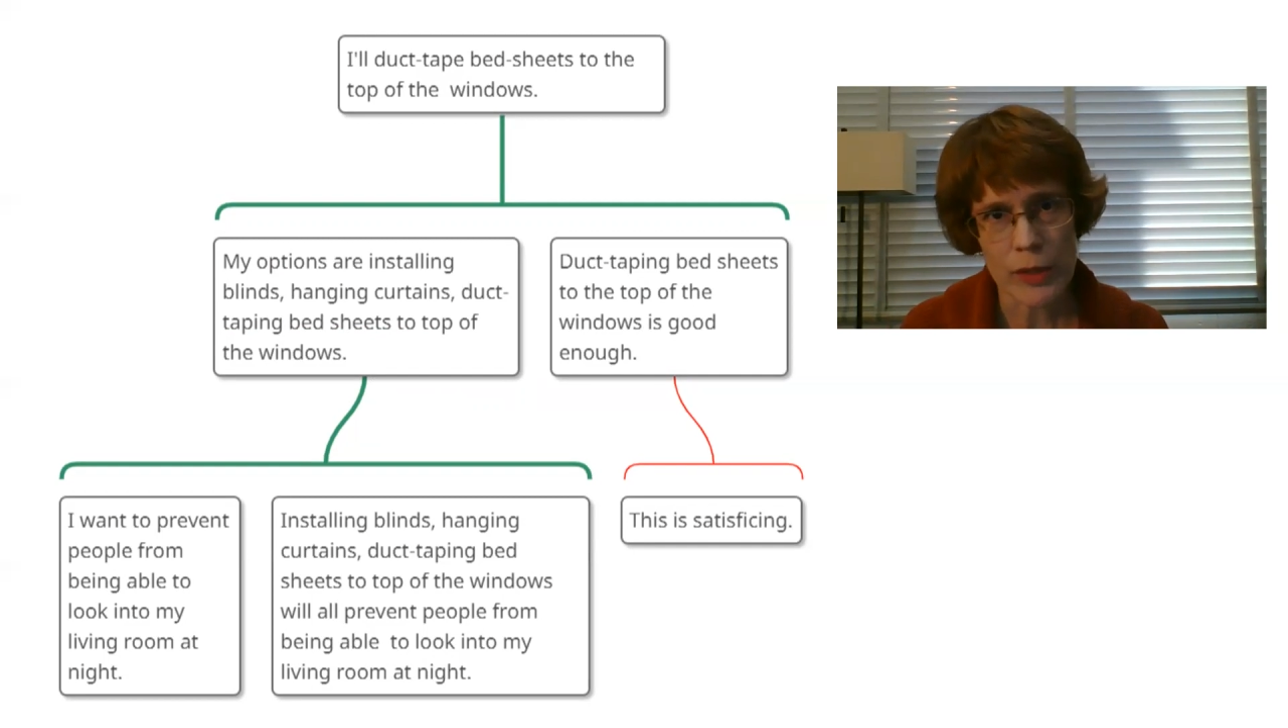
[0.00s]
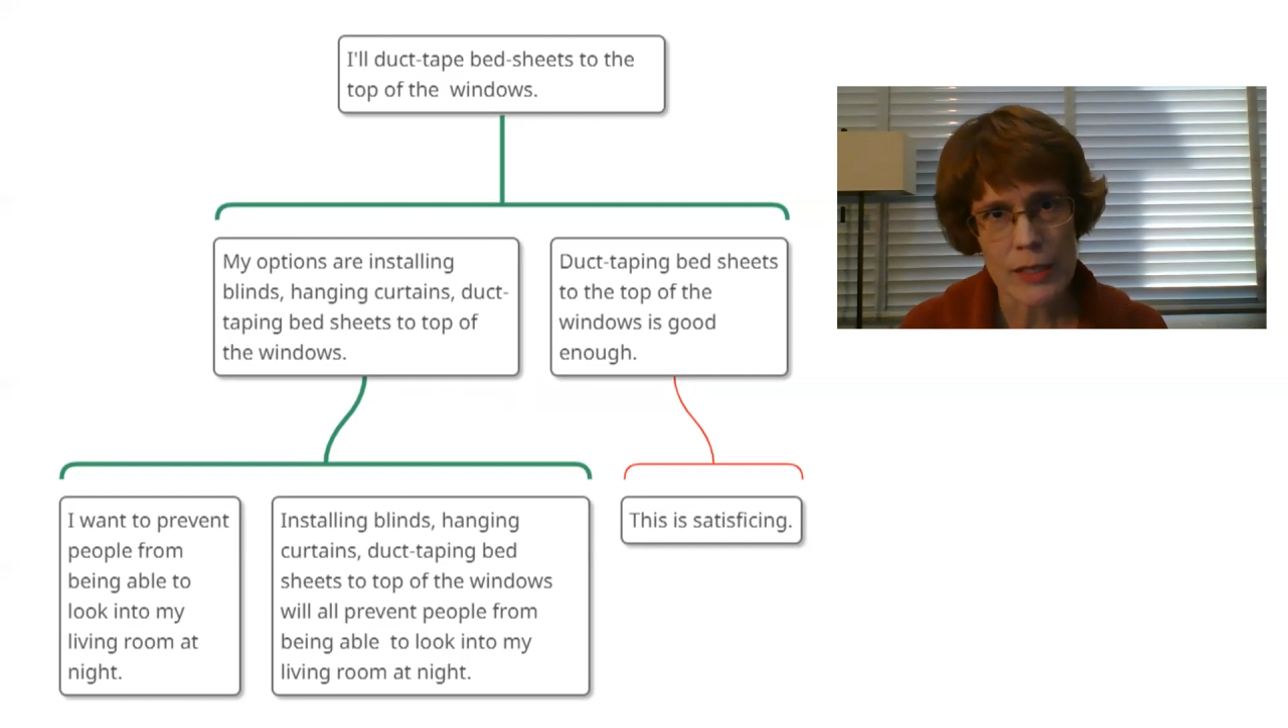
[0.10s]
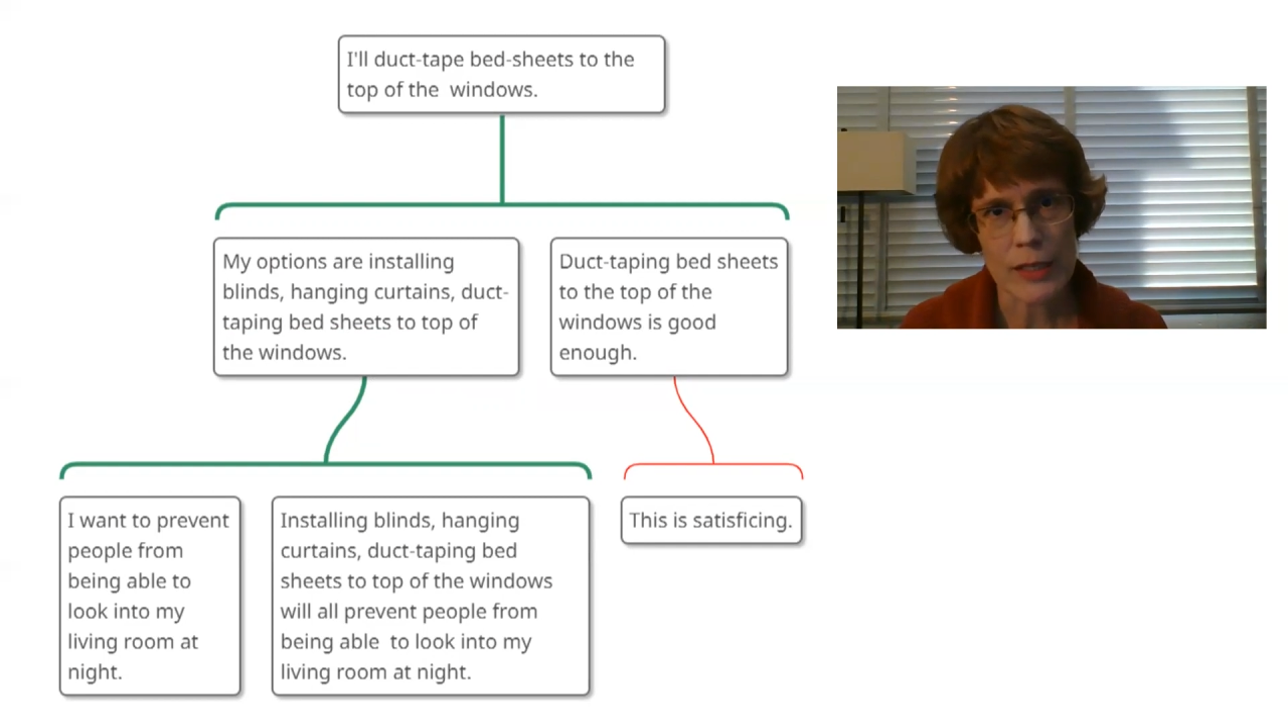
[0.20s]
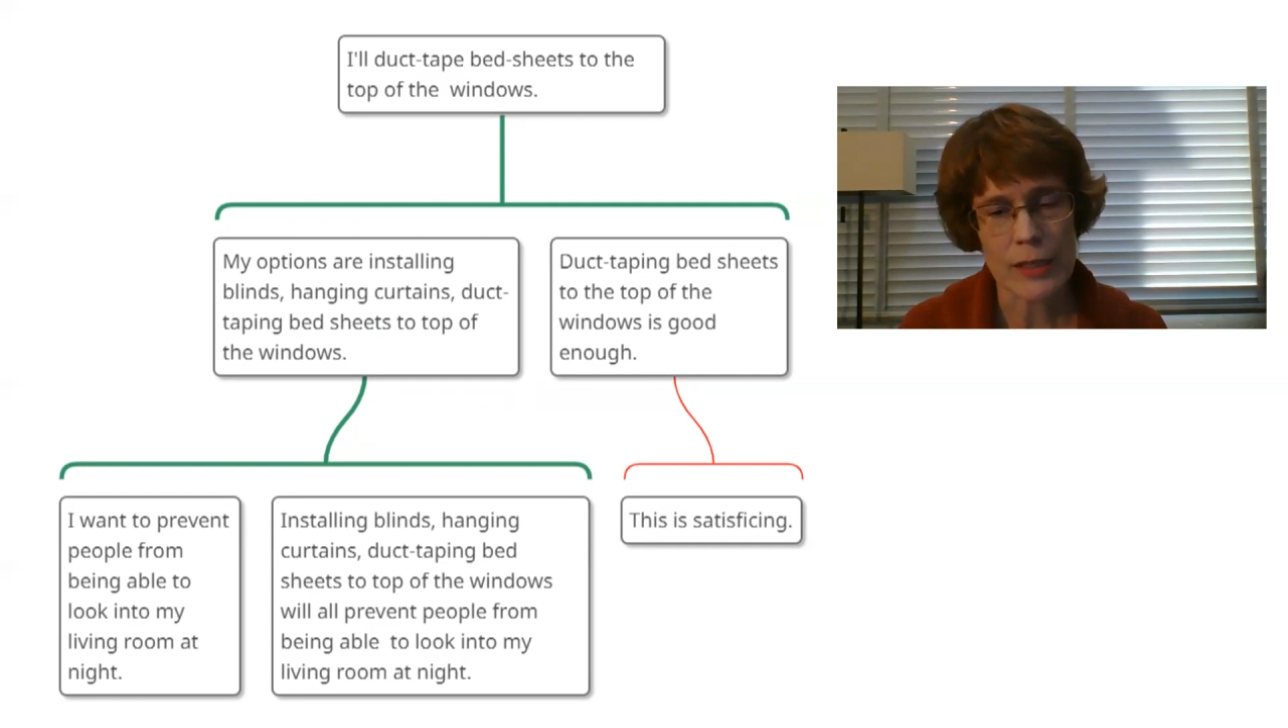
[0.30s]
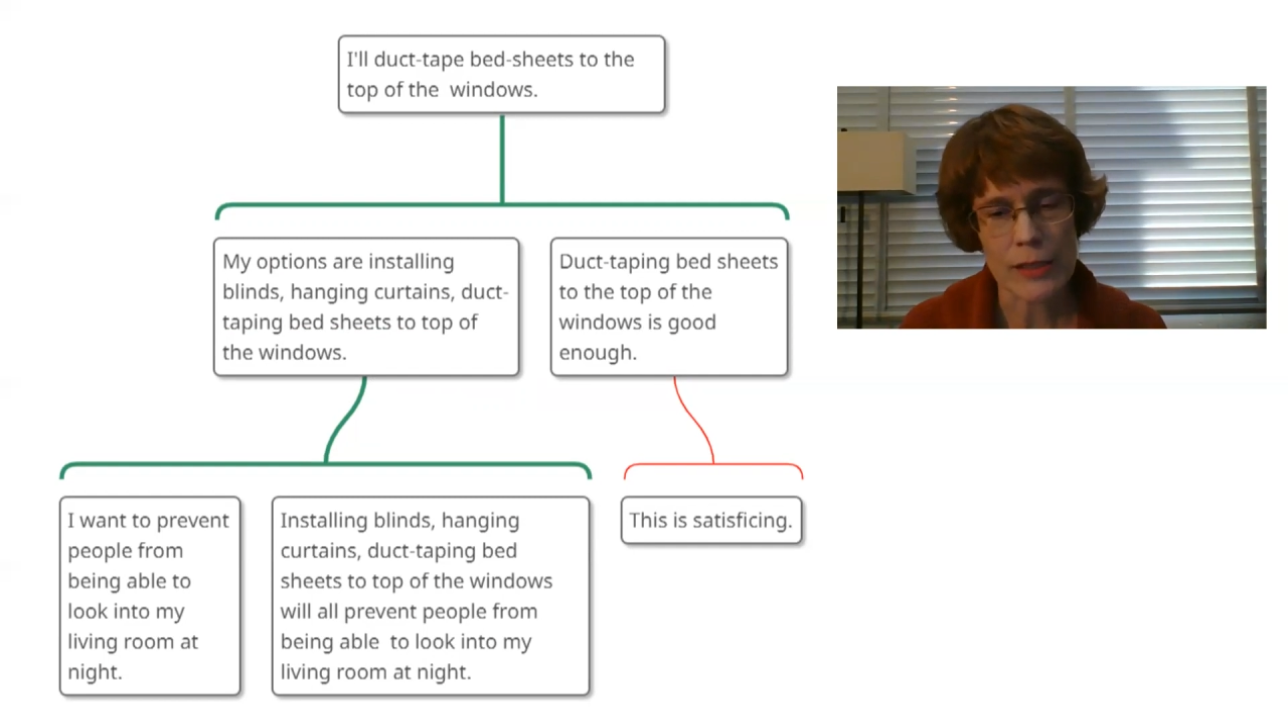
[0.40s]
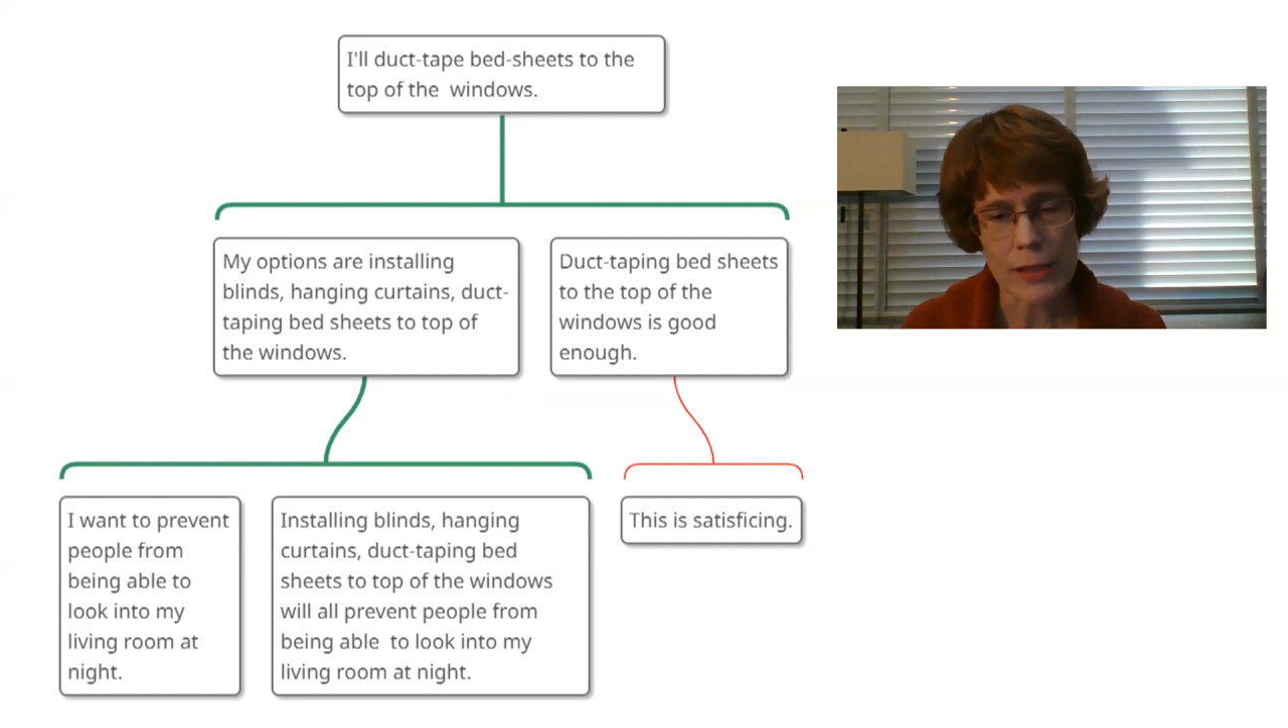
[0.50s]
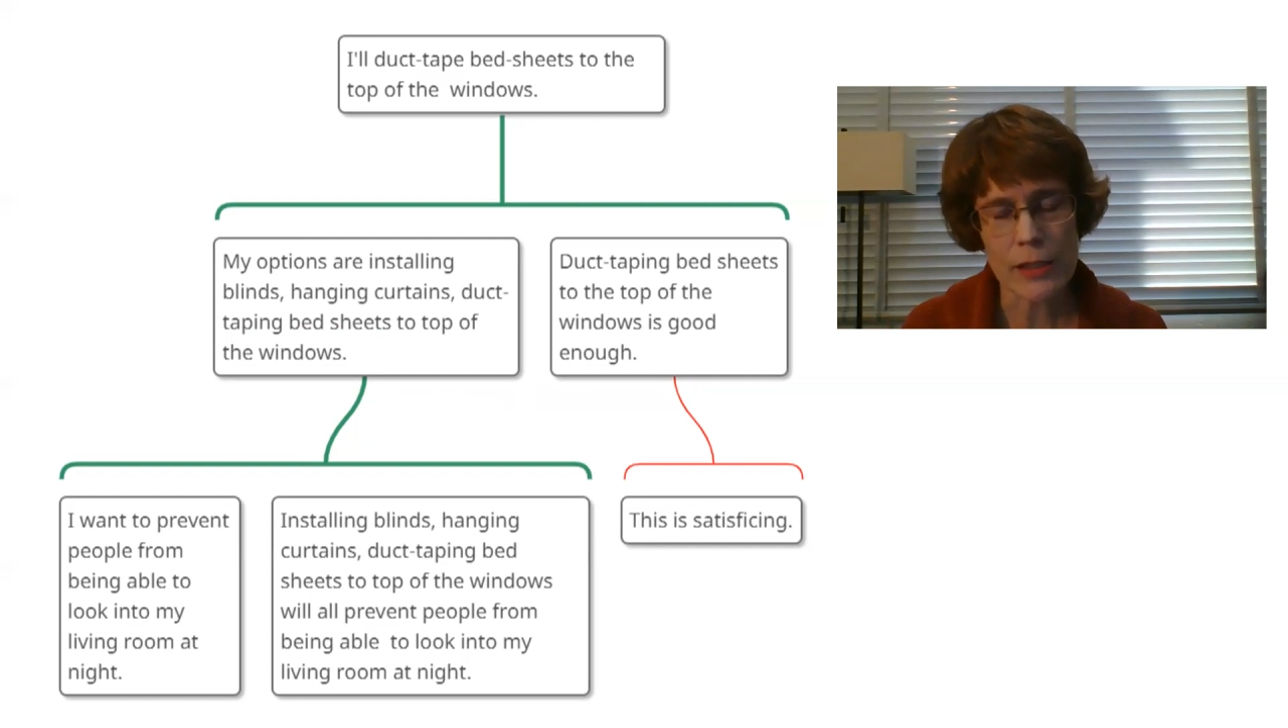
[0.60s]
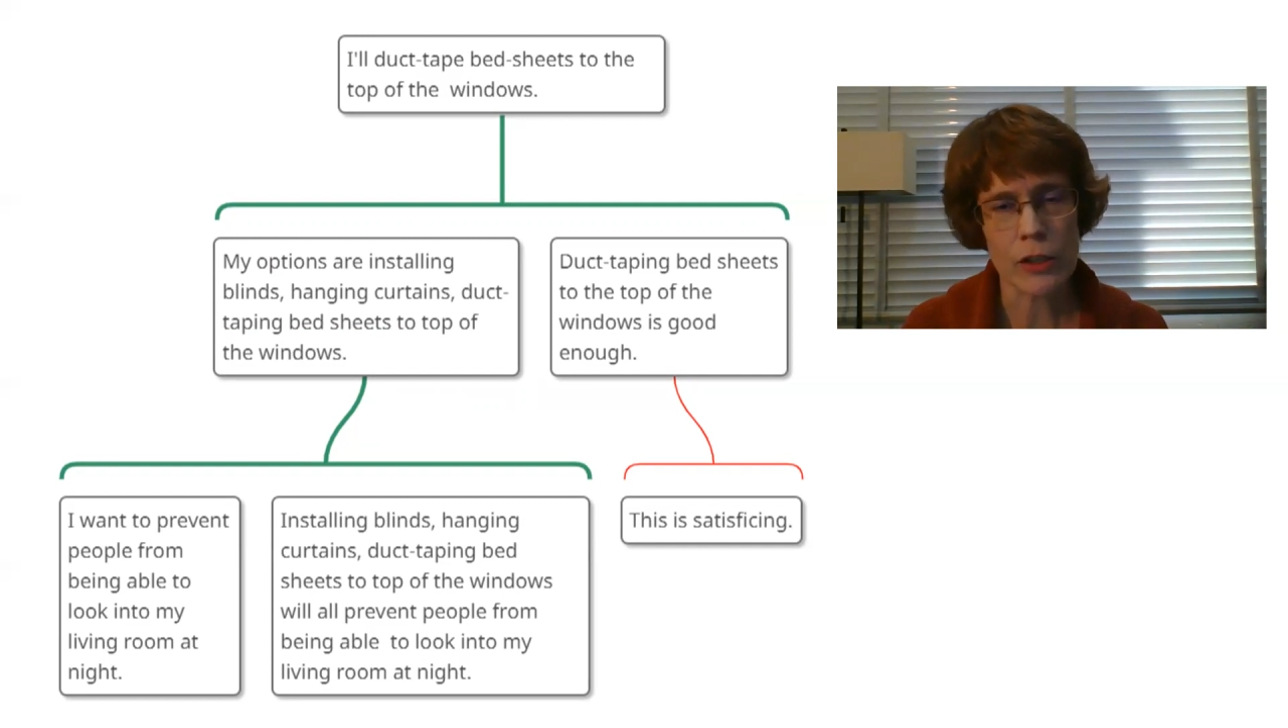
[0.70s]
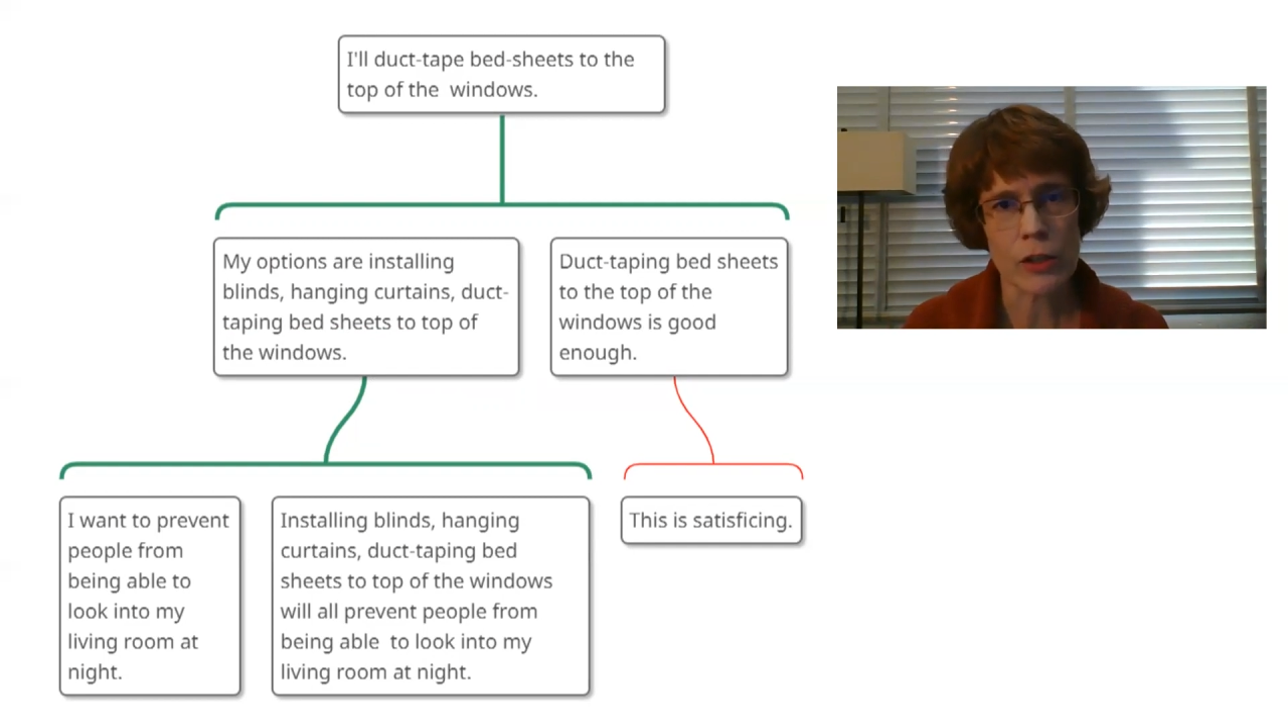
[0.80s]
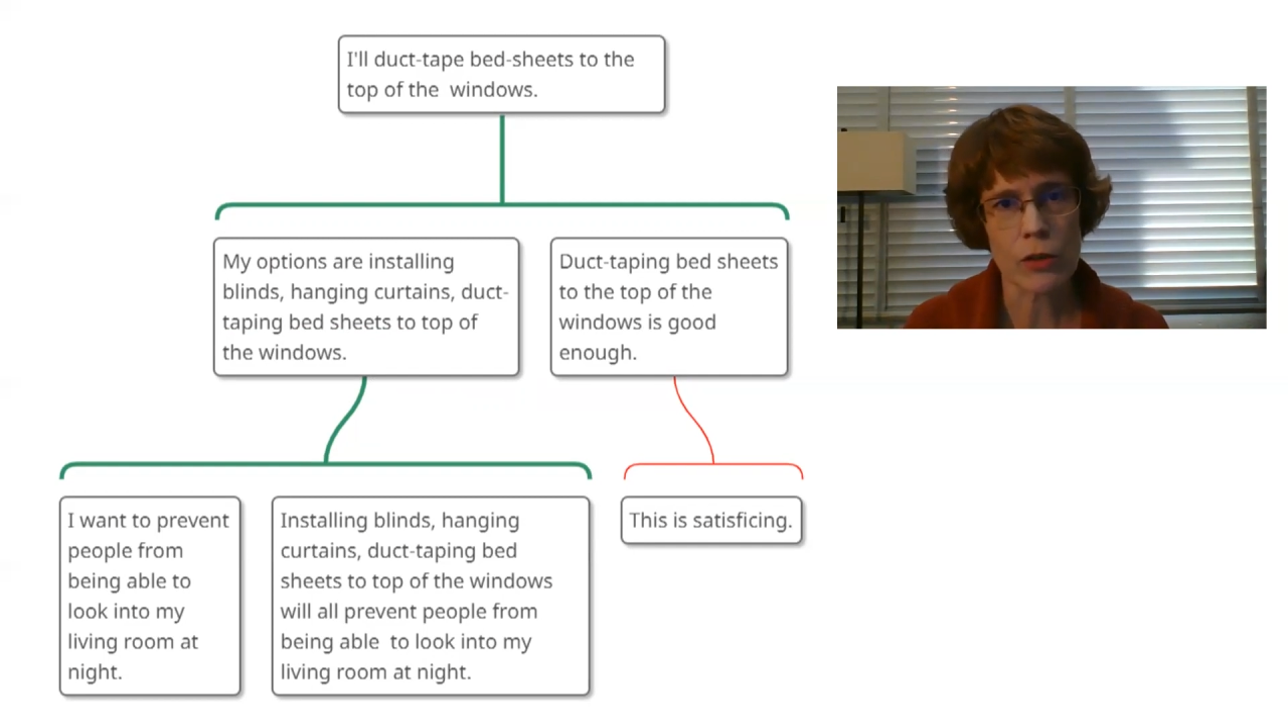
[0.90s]
need to
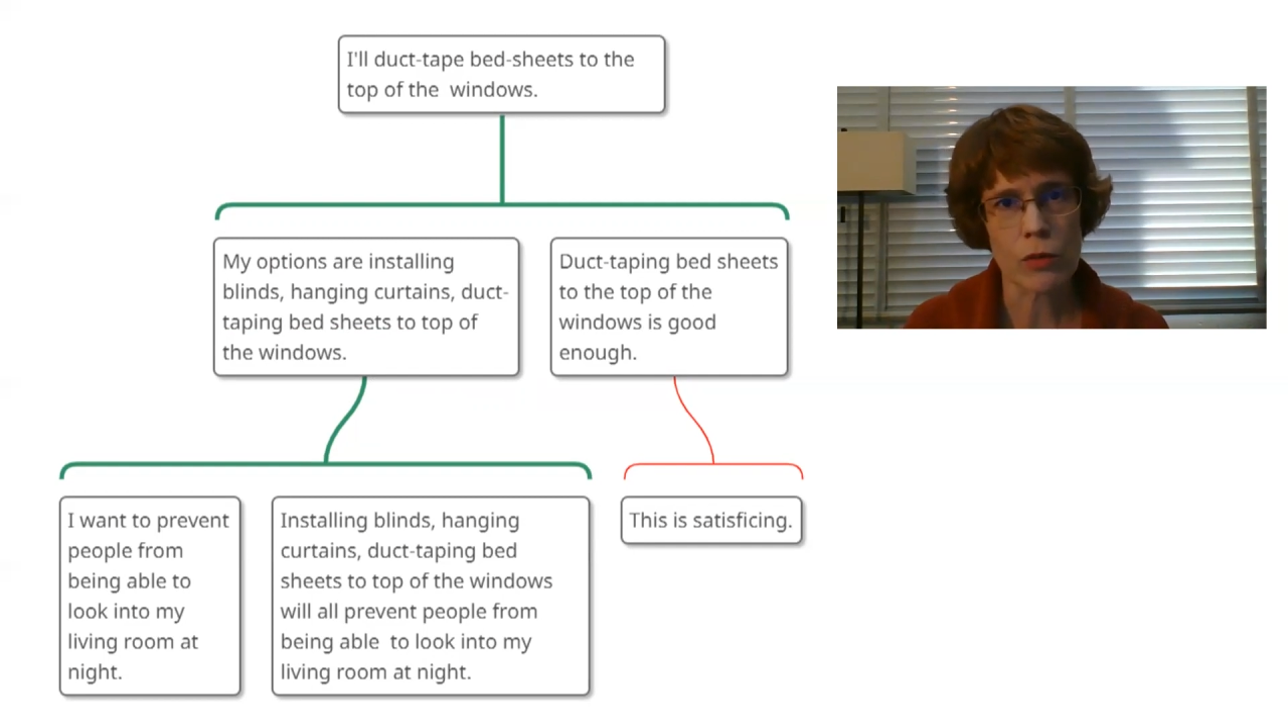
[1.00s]
consider